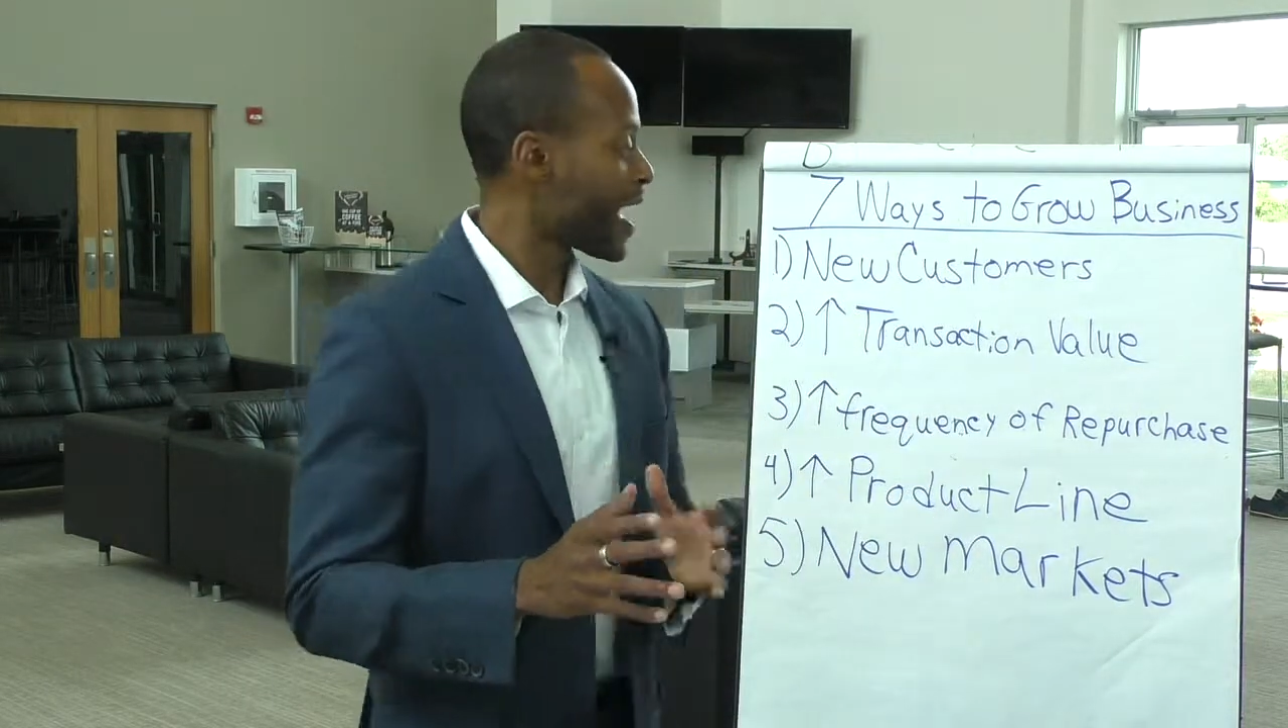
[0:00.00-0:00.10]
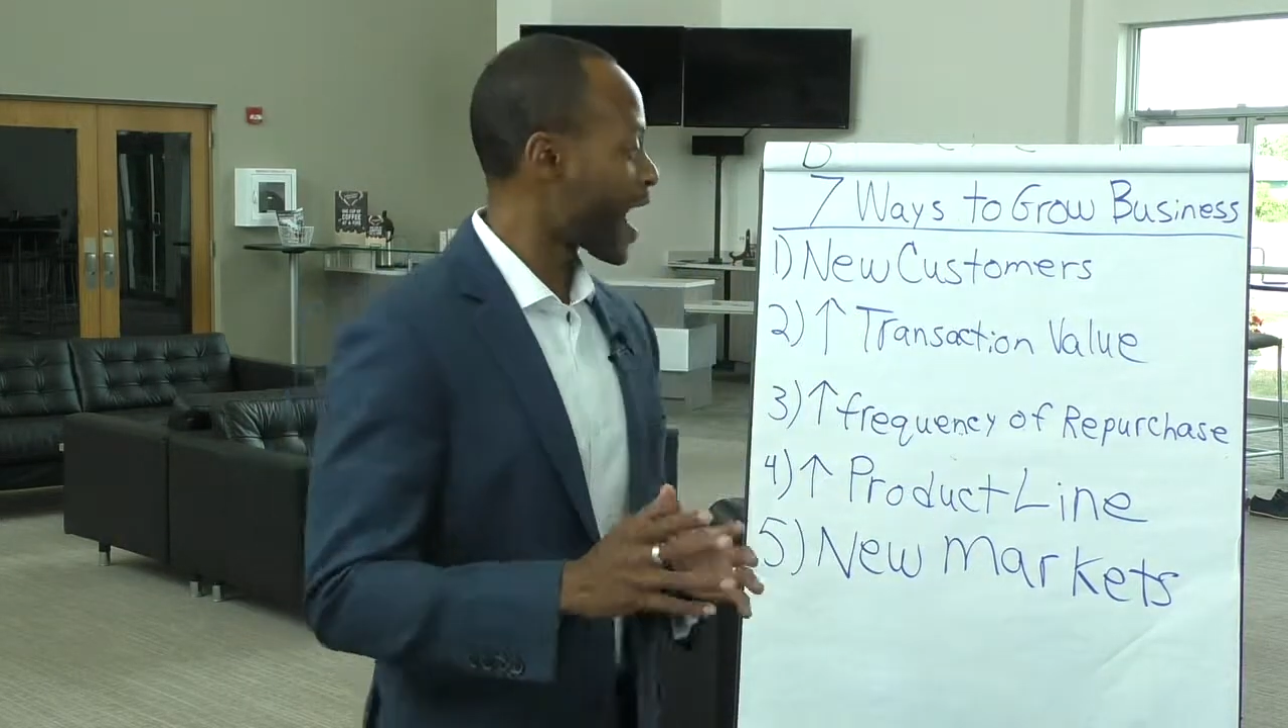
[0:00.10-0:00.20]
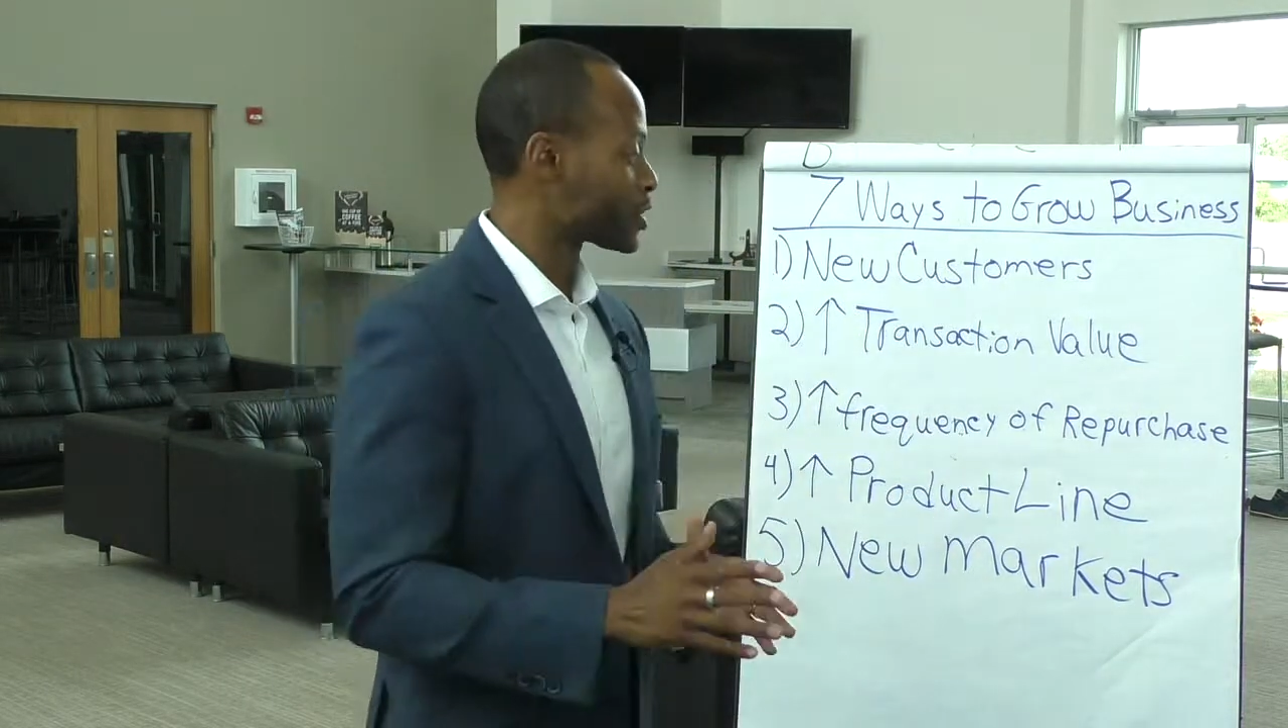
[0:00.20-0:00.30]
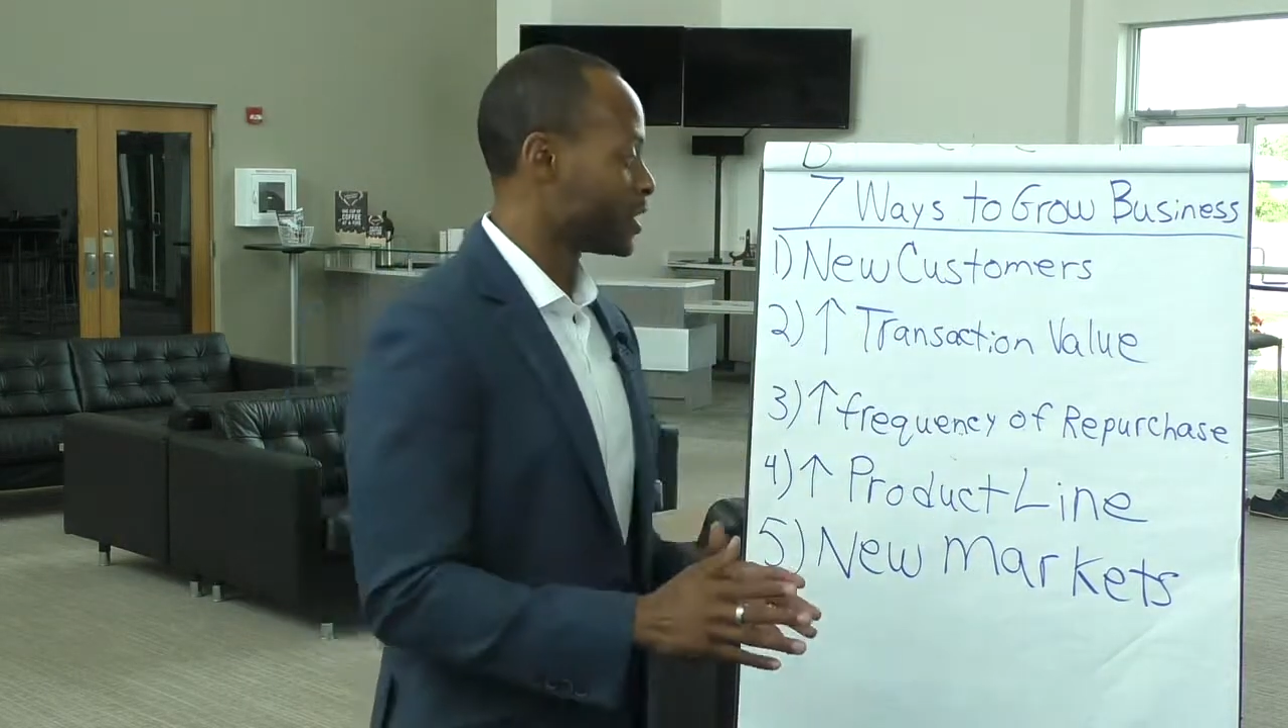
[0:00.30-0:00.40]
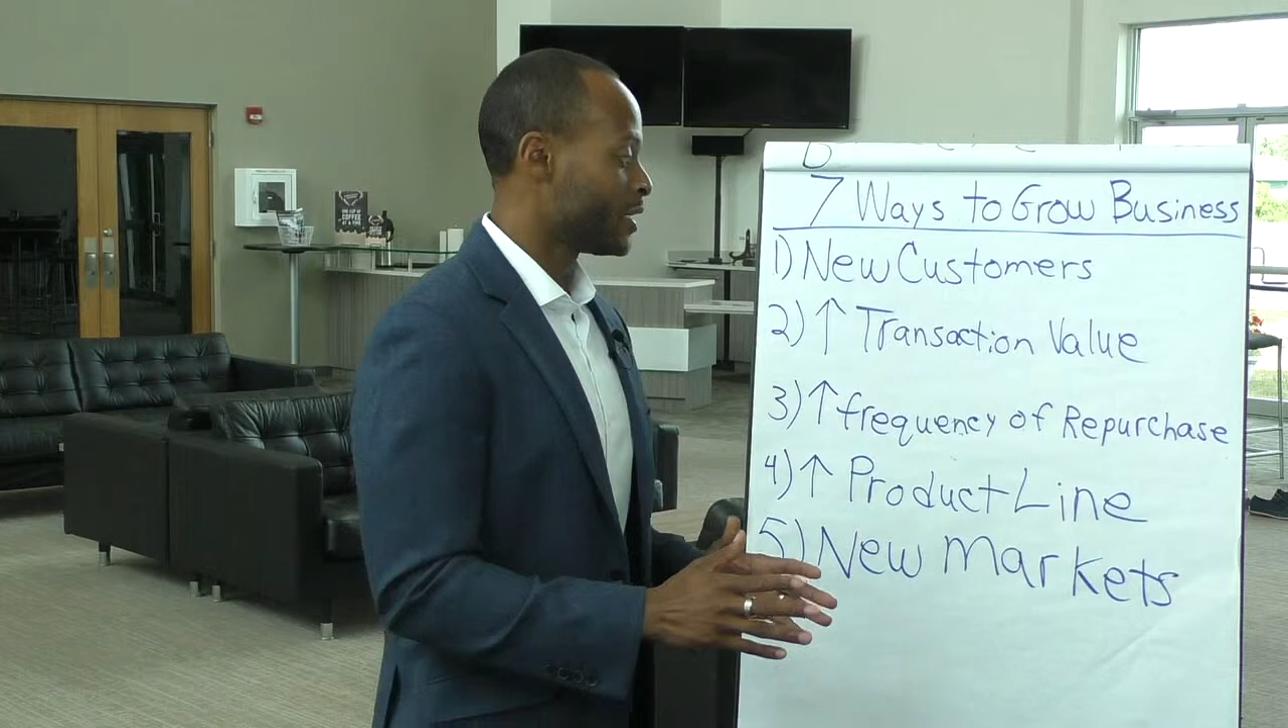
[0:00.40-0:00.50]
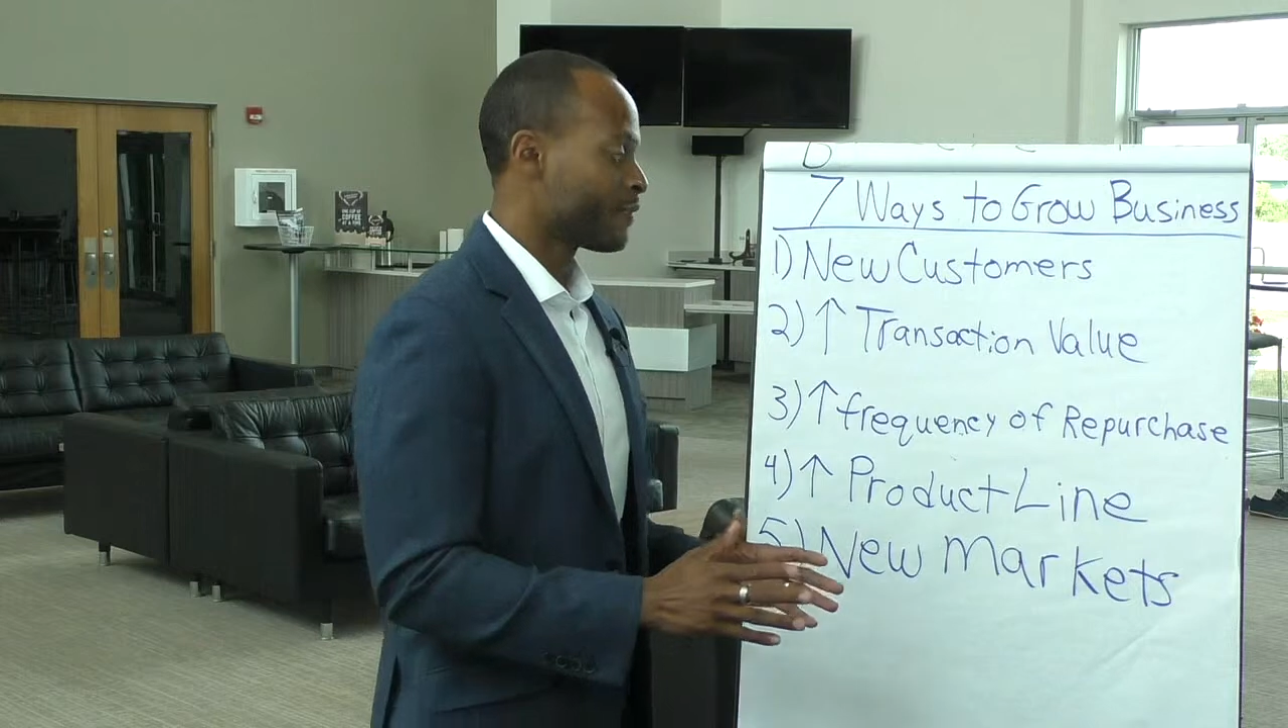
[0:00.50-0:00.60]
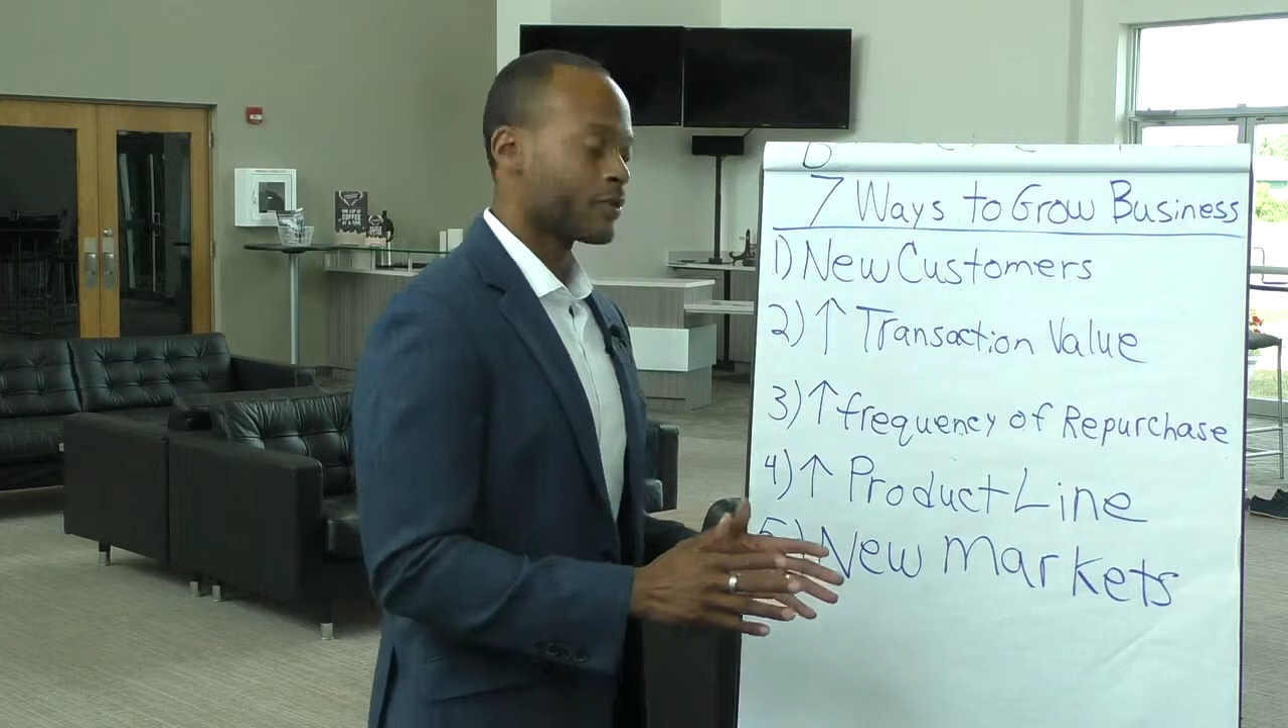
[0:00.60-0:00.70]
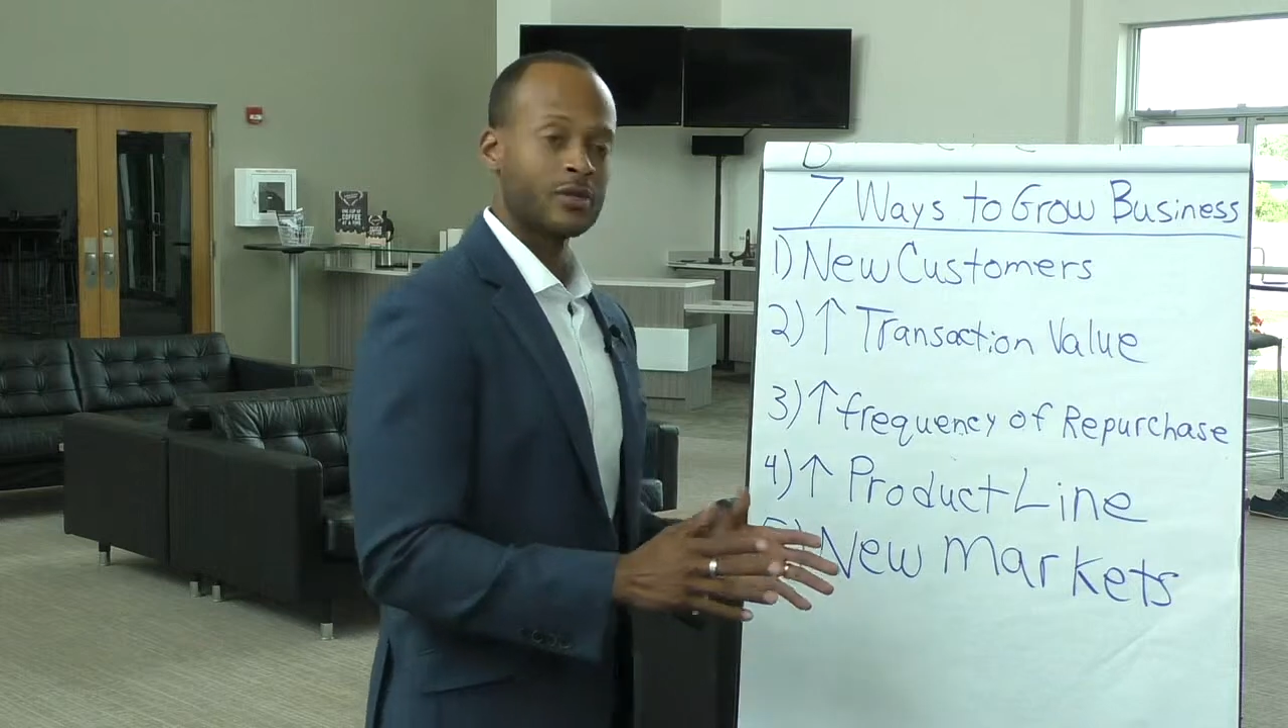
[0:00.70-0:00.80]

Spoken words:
actually